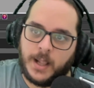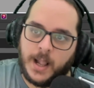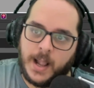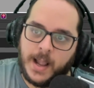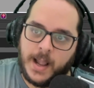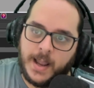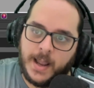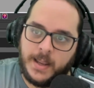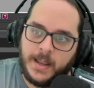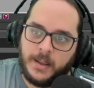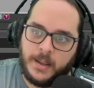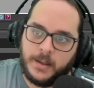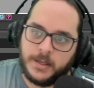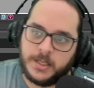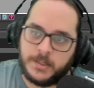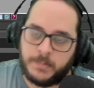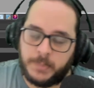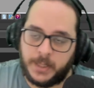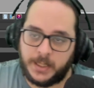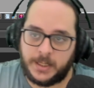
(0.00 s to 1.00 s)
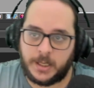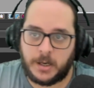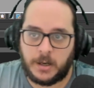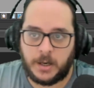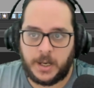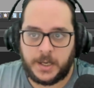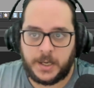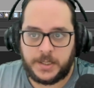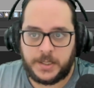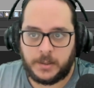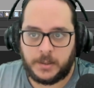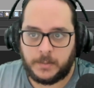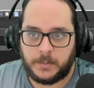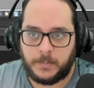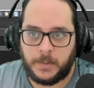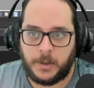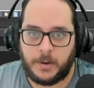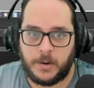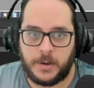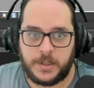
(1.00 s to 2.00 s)
I split the collection,
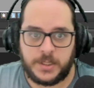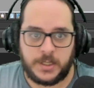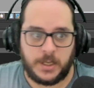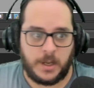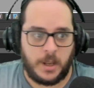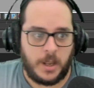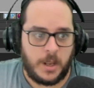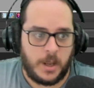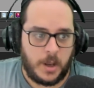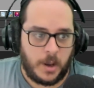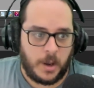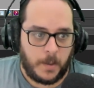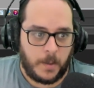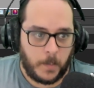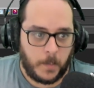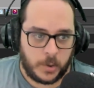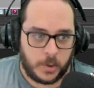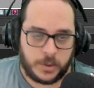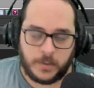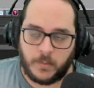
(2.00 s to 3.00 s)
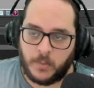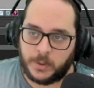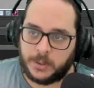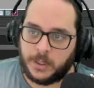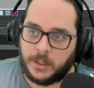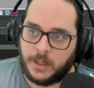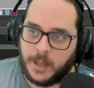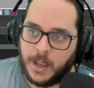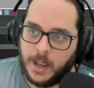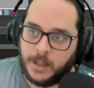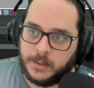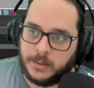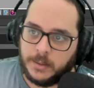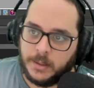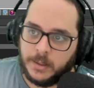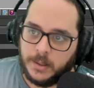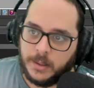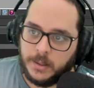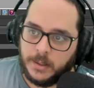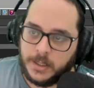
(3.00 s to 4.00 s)
because most of what I get
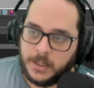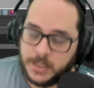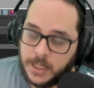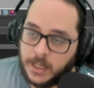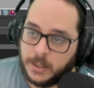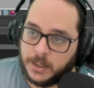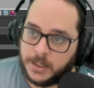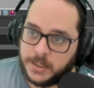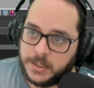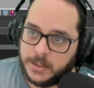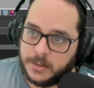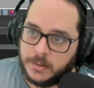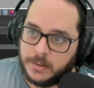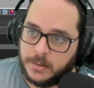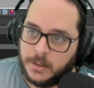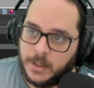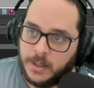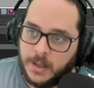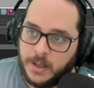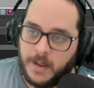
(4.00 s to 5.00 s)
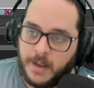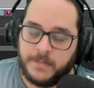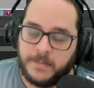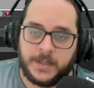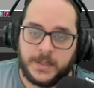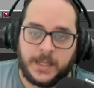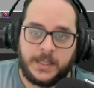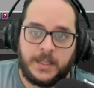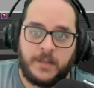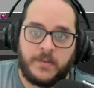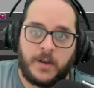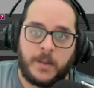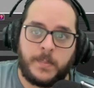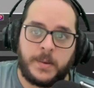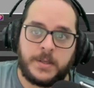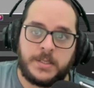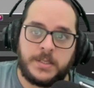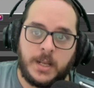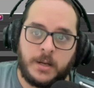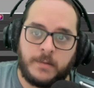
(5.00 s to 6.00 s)
is English. If
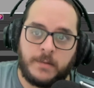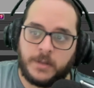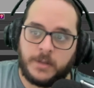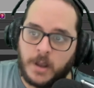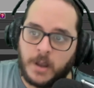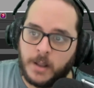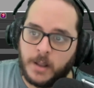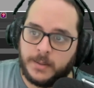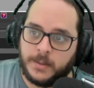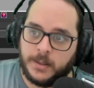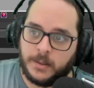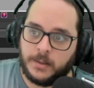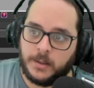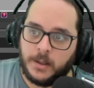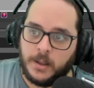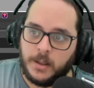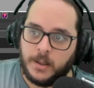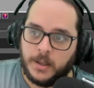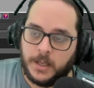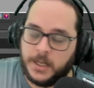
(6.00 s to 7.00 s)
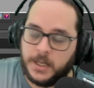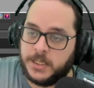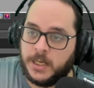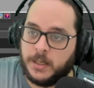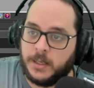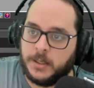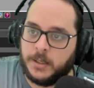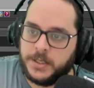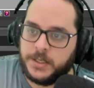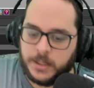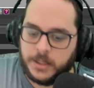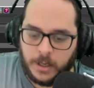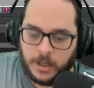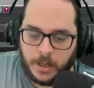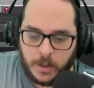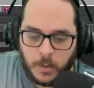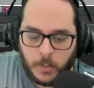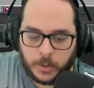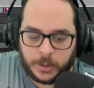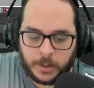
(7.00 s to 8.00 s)
95% of the content is English,
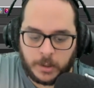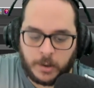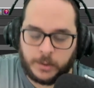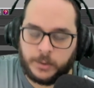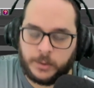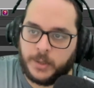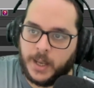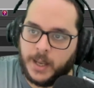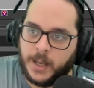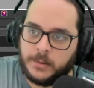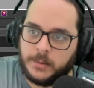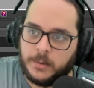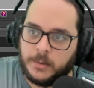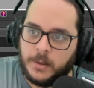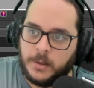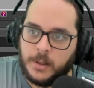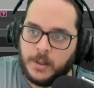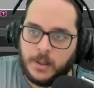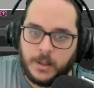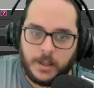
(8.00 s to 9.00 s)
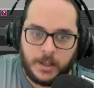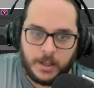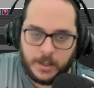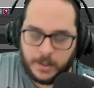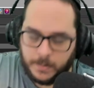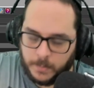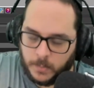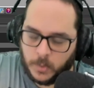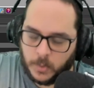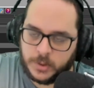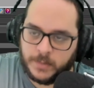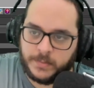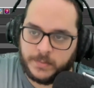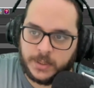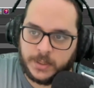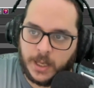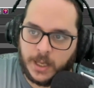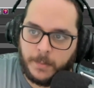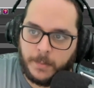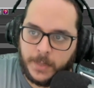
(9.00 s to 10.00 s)
what I'm going to get most of the
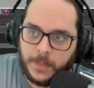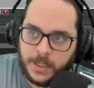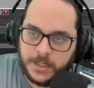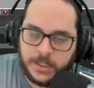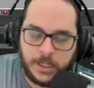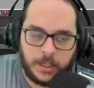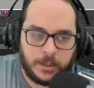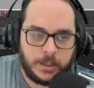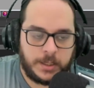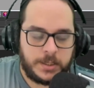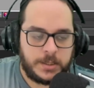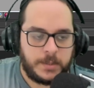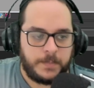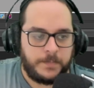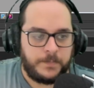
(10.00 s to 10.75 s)
time is English.